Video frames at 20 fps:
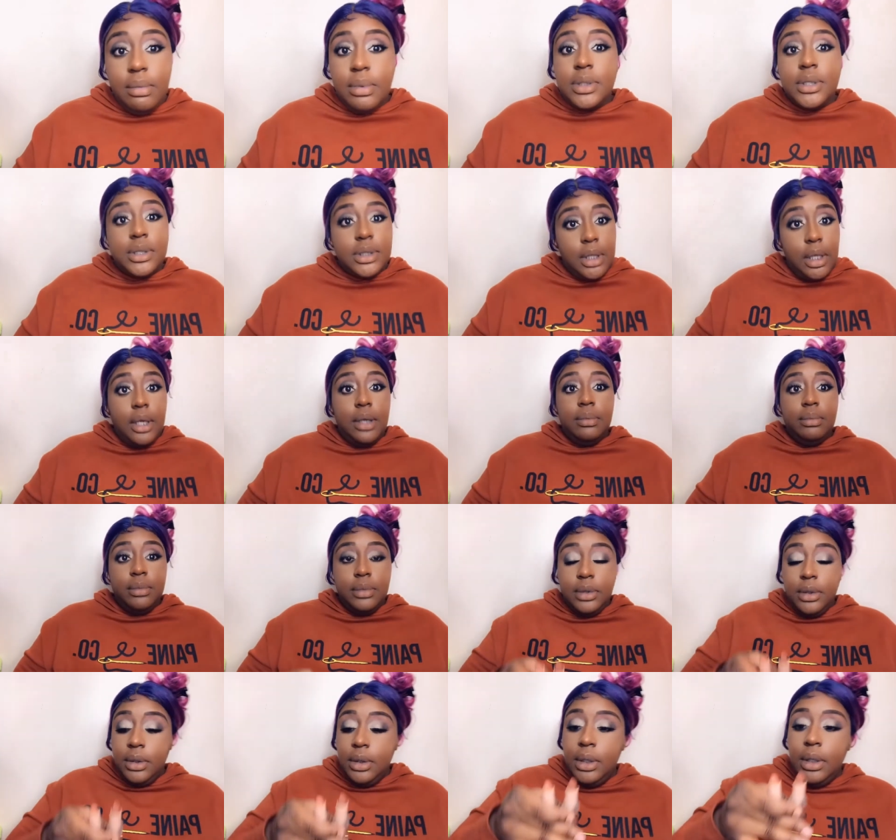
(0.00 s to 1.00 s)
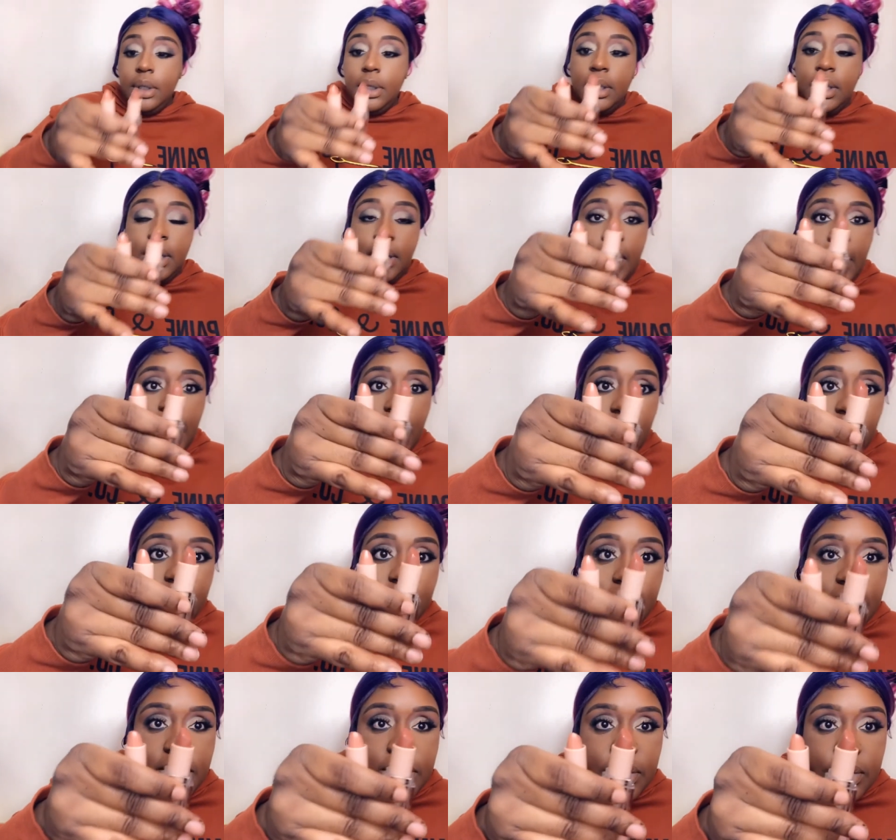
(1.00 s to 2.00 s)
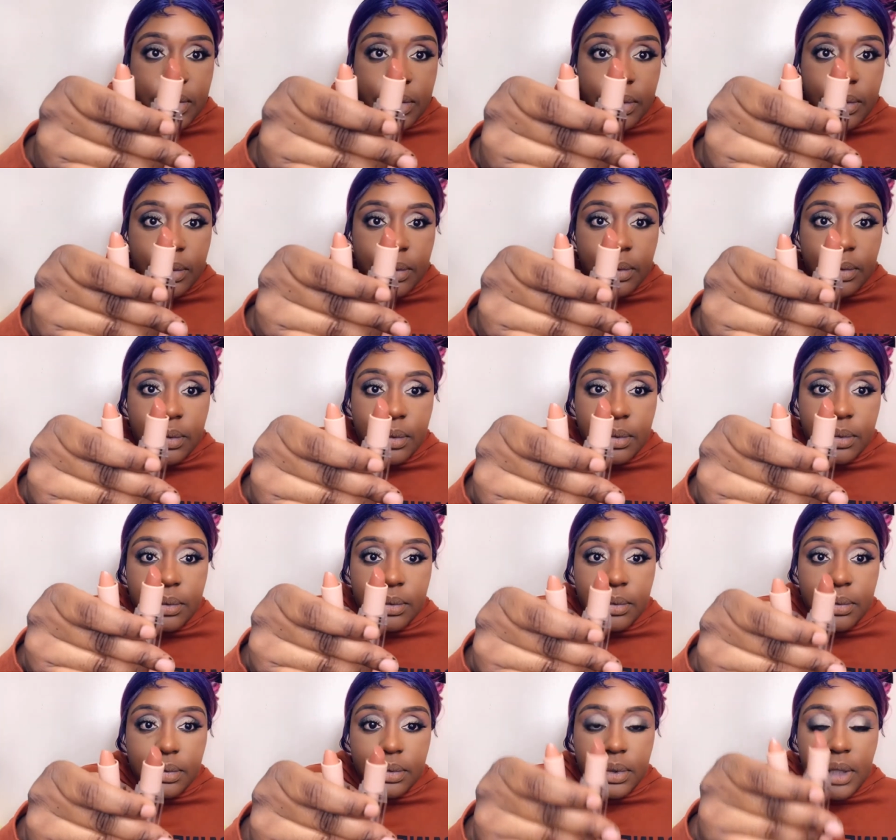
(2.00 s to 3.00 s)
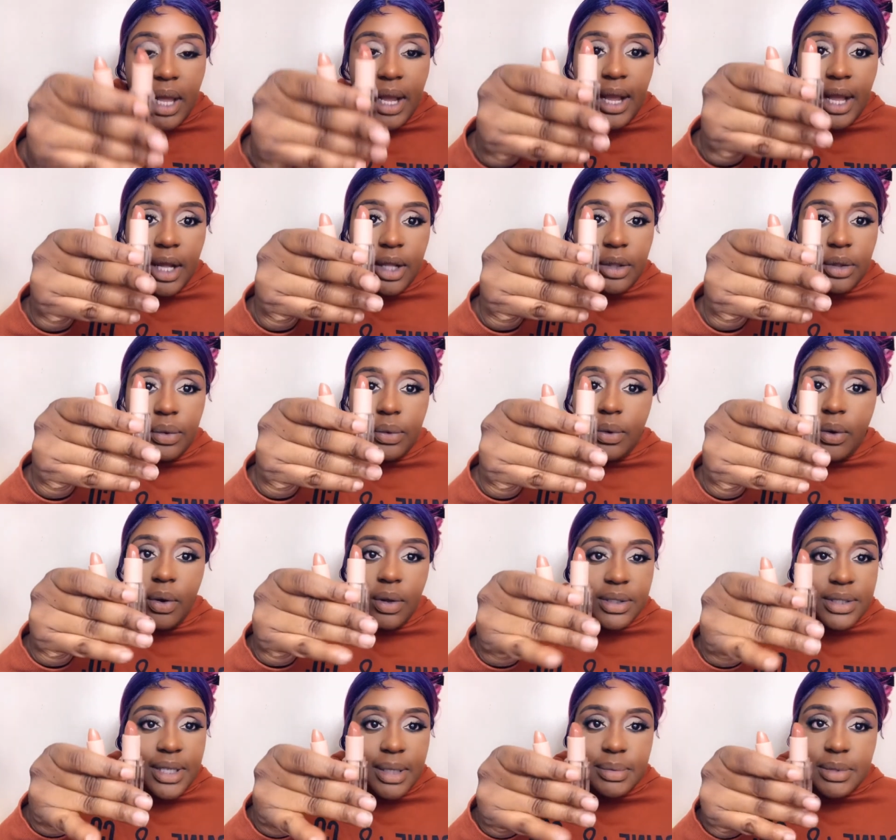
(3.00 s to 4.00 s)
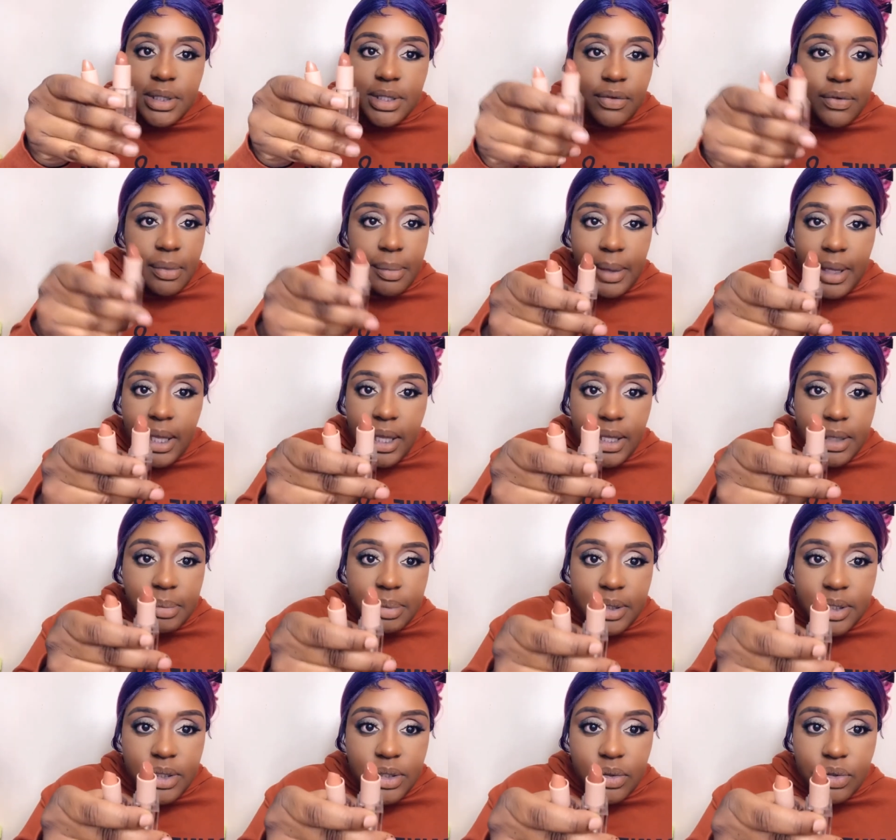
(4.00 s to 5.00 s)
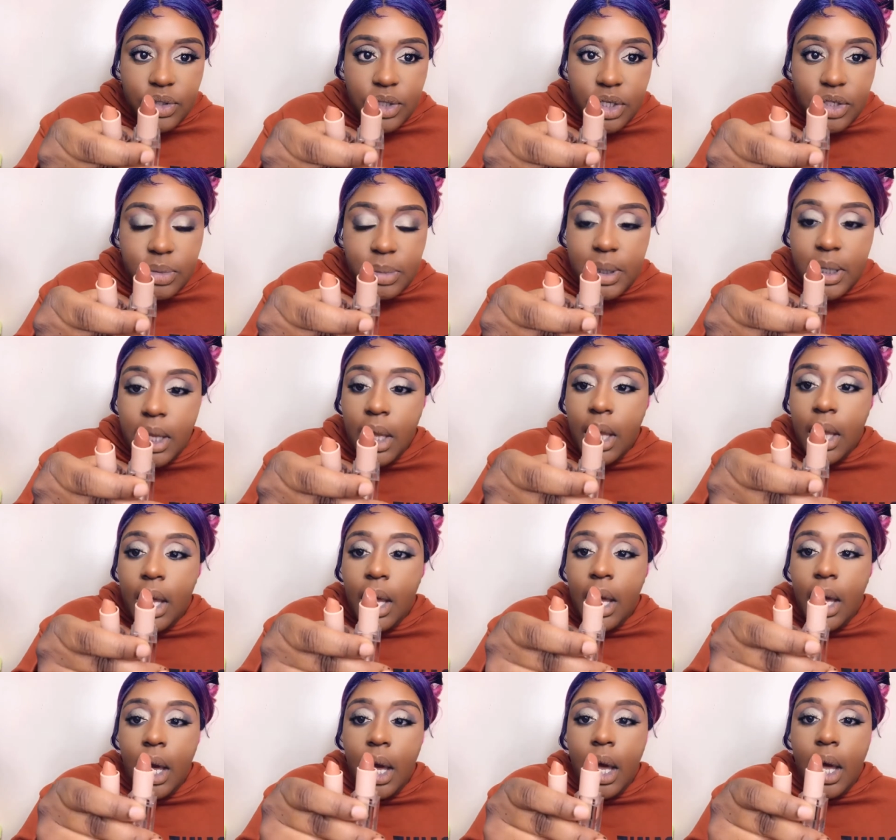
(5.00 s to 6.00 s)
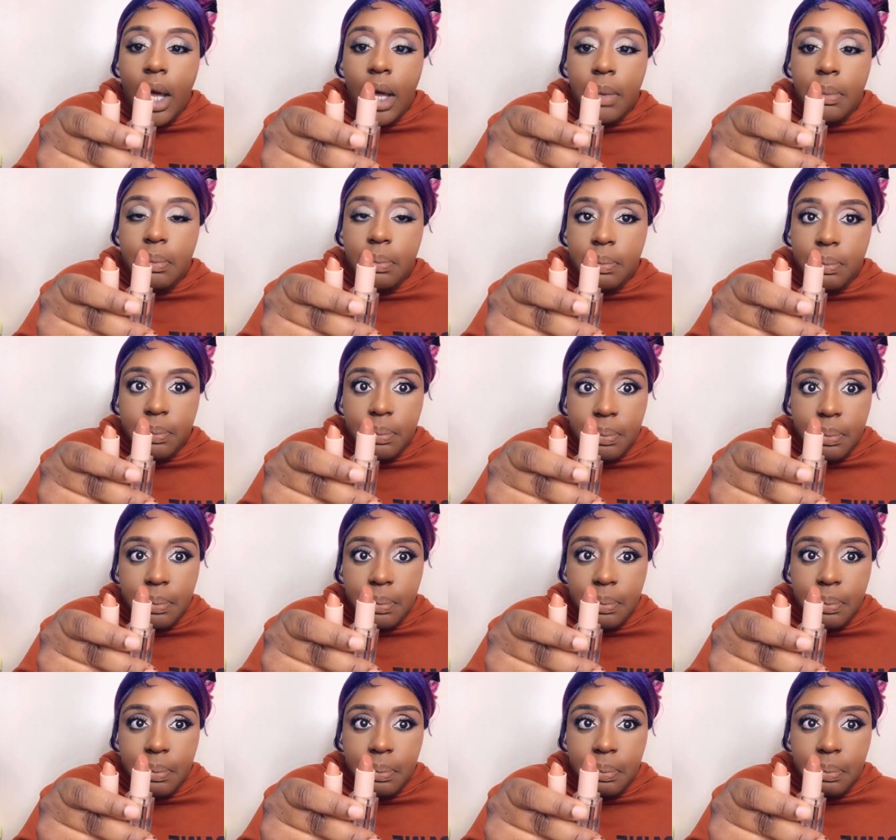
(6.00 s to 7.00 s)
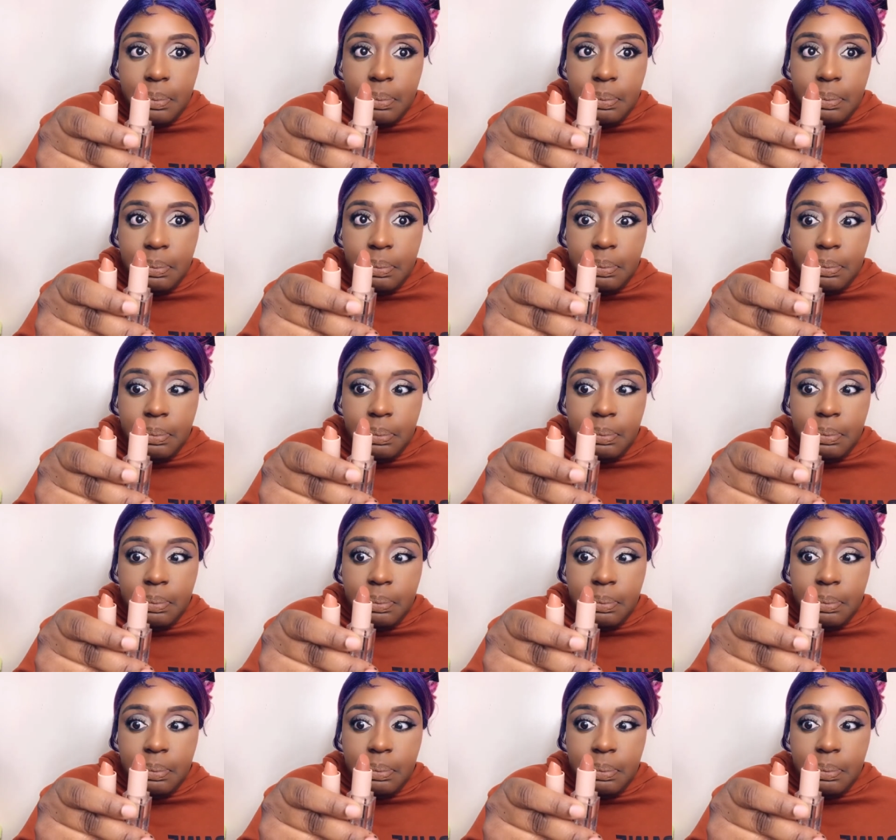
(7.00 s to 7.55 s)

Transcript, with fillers: what's up? Now these two, I got glue, all types of stuff on my hand. Please don't judge me. Um, hmm.